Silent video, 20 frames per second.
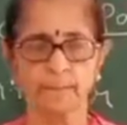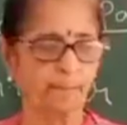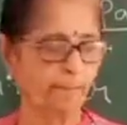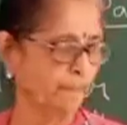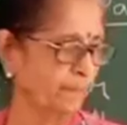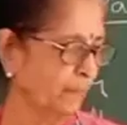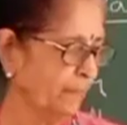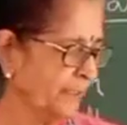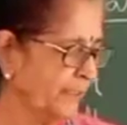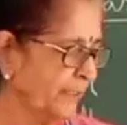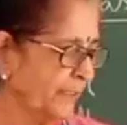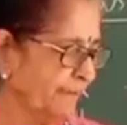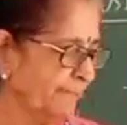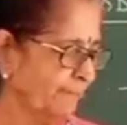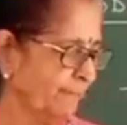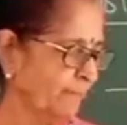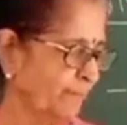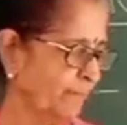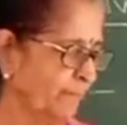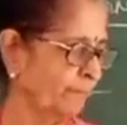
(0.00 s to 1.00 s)
Okay?
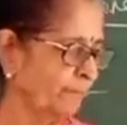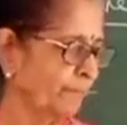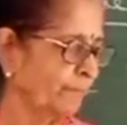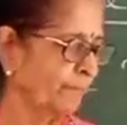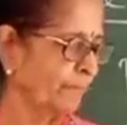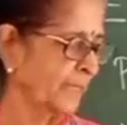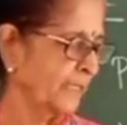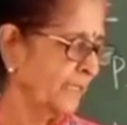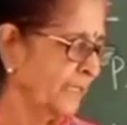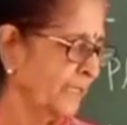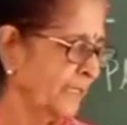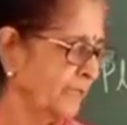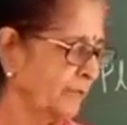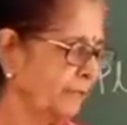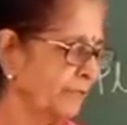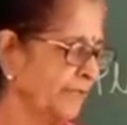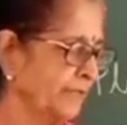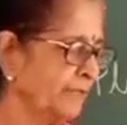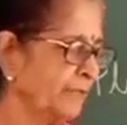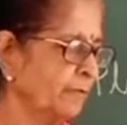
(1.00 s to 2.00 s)
Now
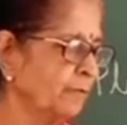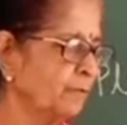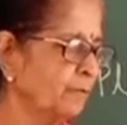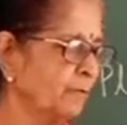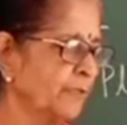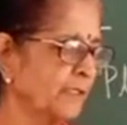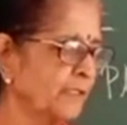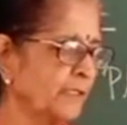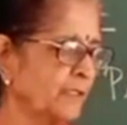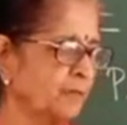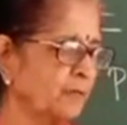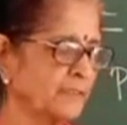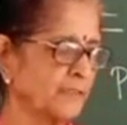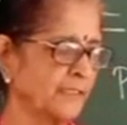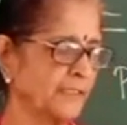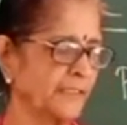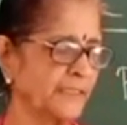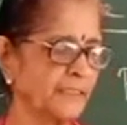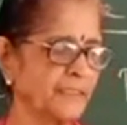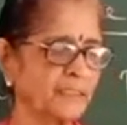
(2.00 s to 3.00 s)
interrogative
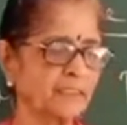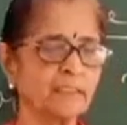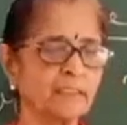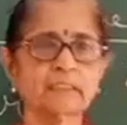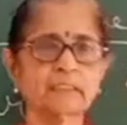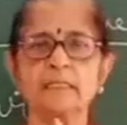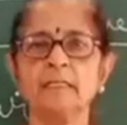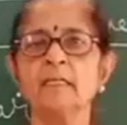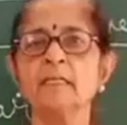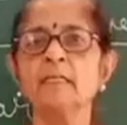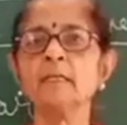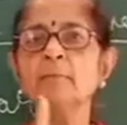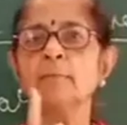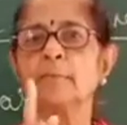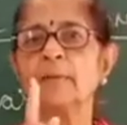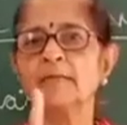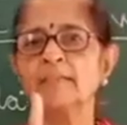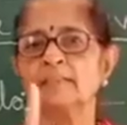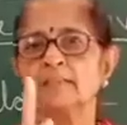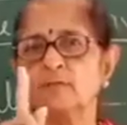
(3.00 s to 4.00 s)
sentences in
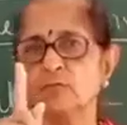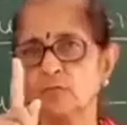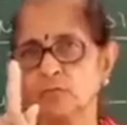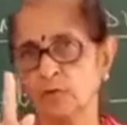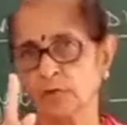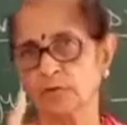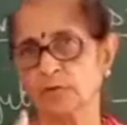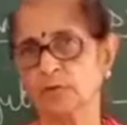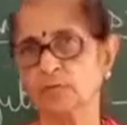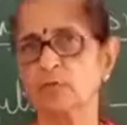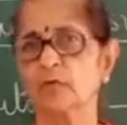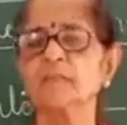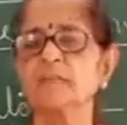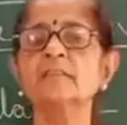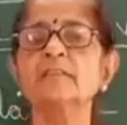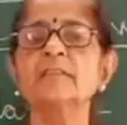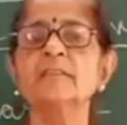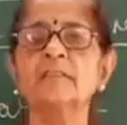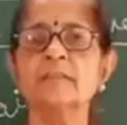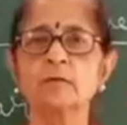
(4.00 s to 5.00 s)
passive voice. What is
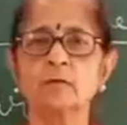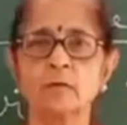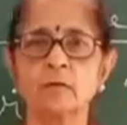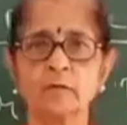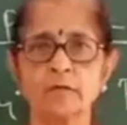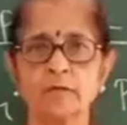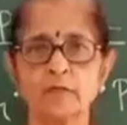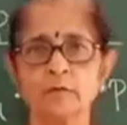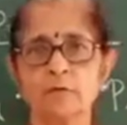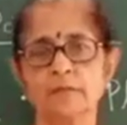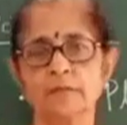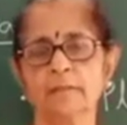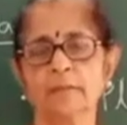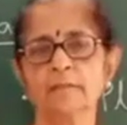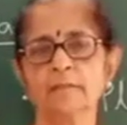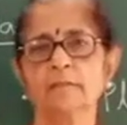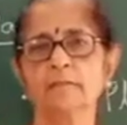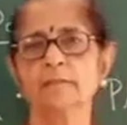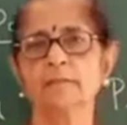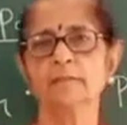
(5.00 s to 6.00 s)
interrogative
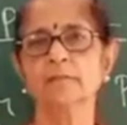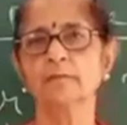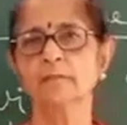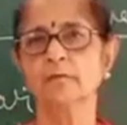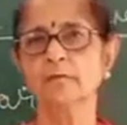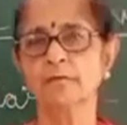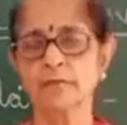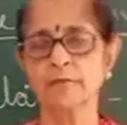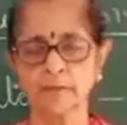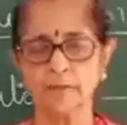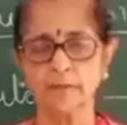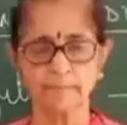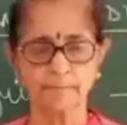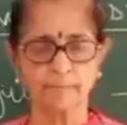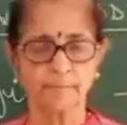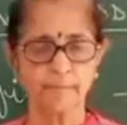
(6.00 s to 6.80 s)
sentences, children?